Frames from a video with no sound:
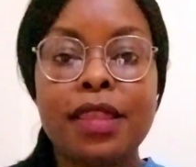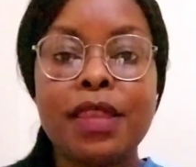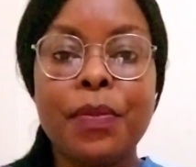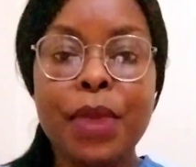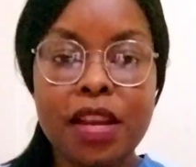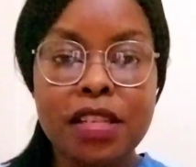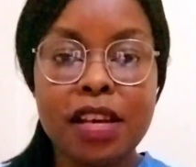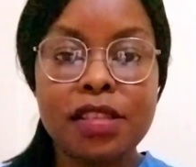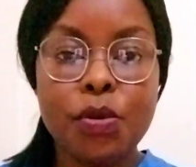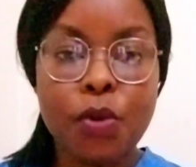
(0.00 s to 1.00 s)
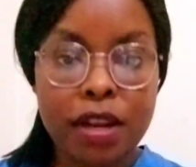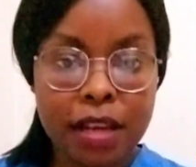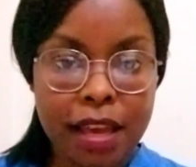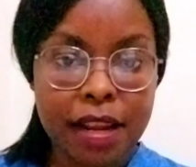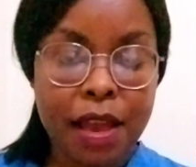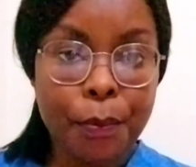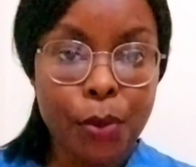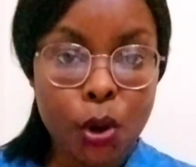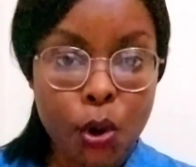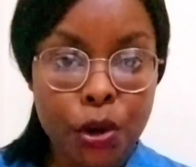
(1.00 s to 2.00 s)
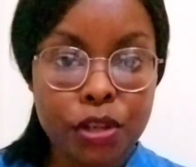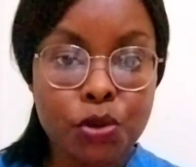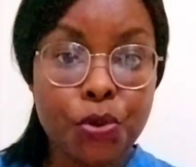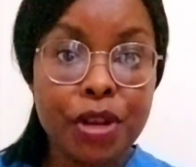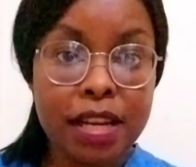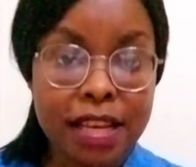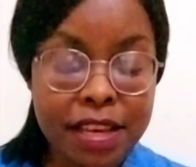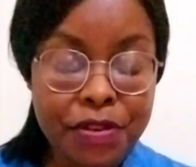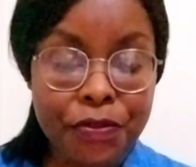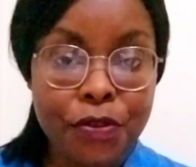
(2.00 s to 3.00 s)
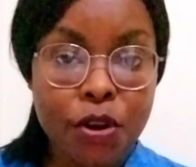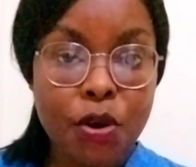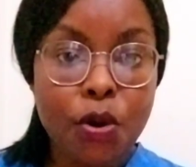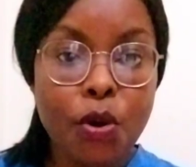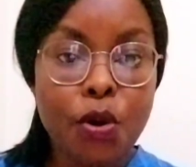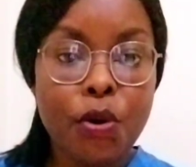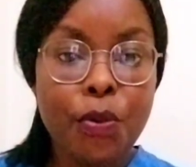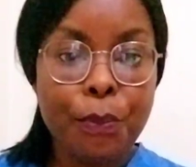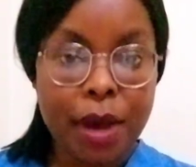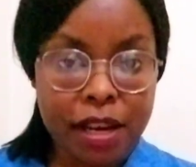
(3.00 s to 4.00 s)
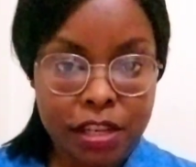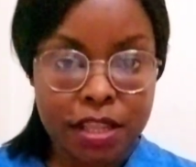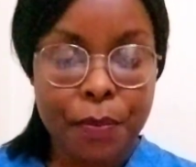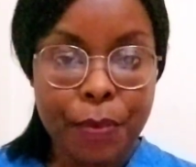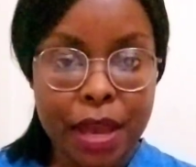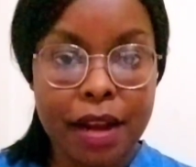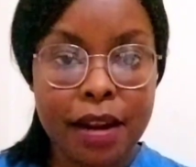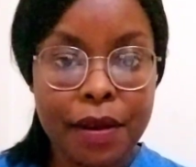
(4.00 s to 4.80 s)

the measures one can employ to relieve or manage the pain.